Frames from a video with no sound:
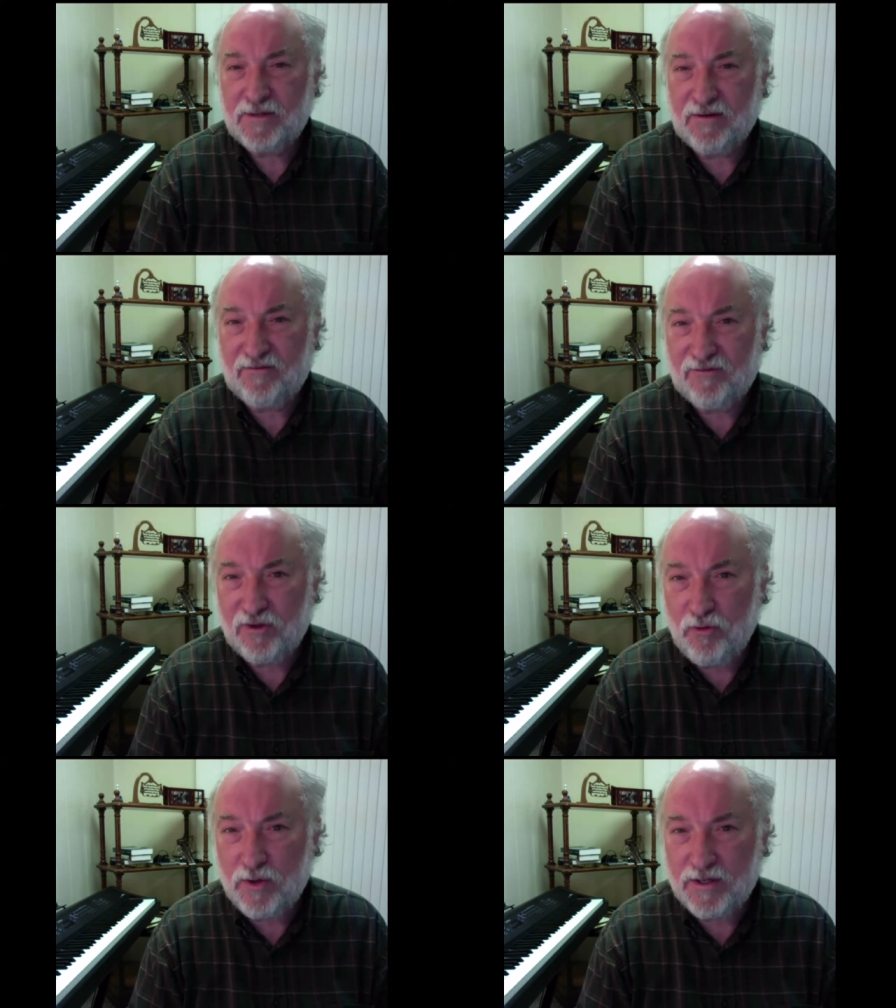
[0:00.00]
a
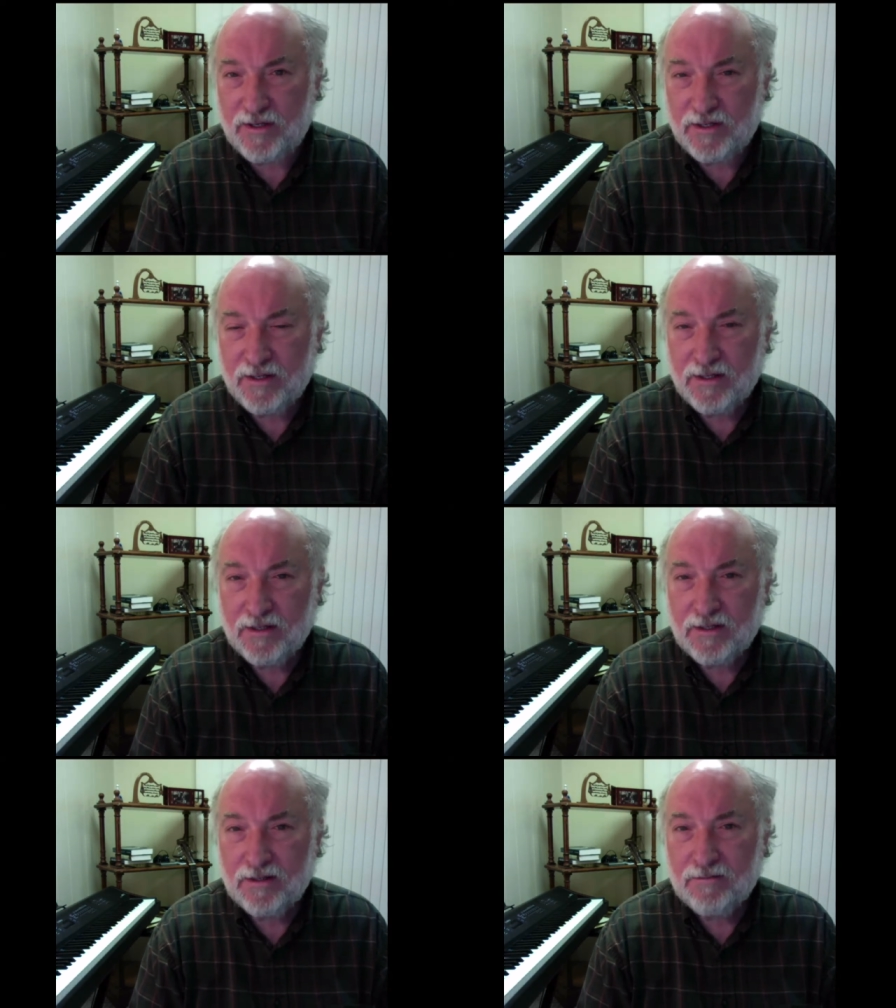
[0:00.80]
fluid
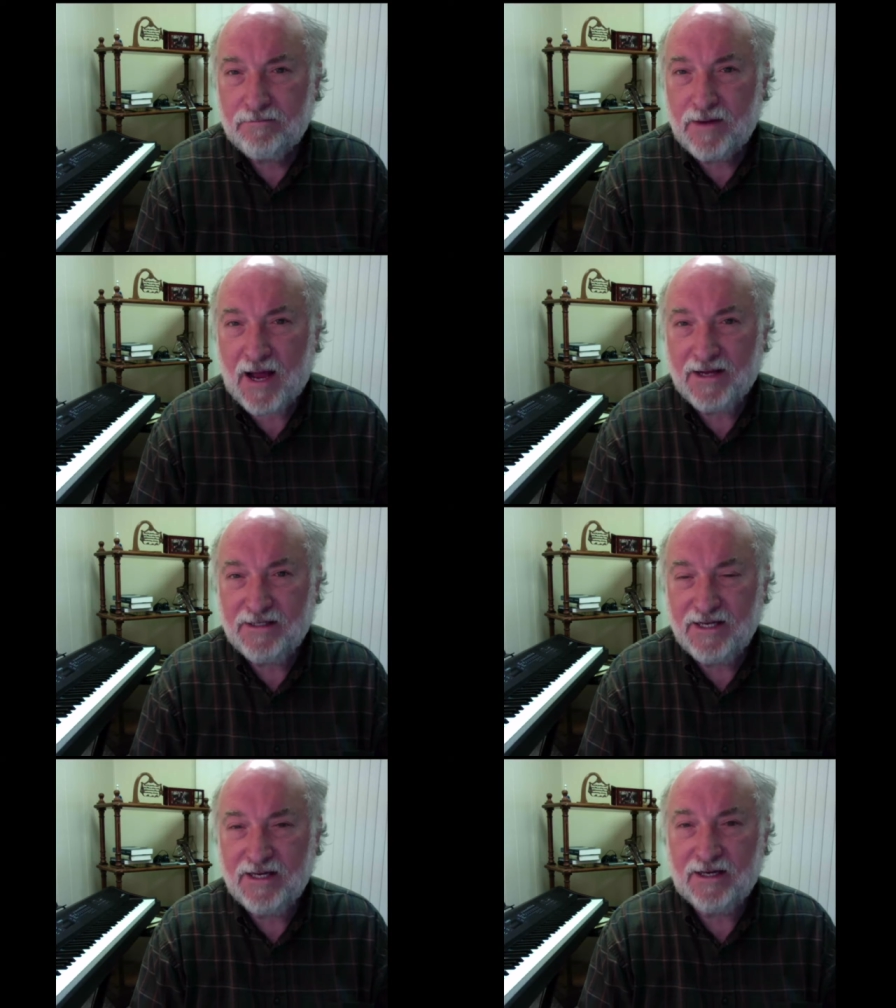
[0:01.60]

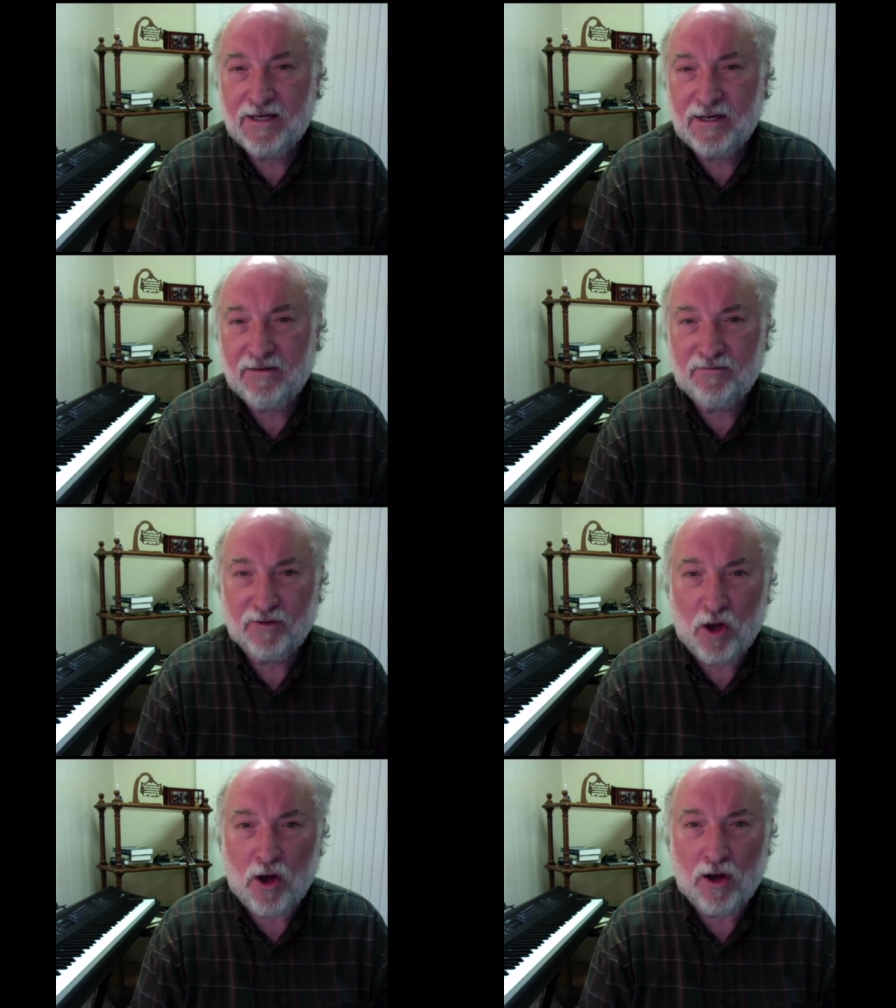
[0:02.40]
idea of
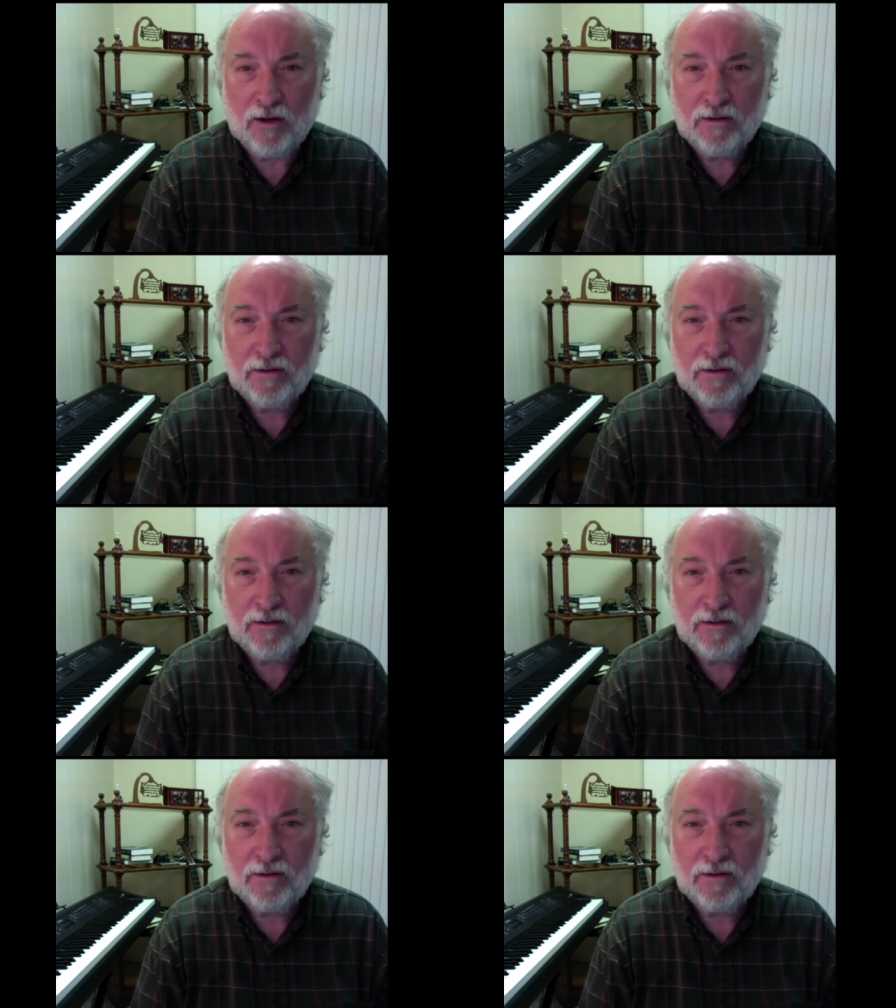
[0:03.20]
law,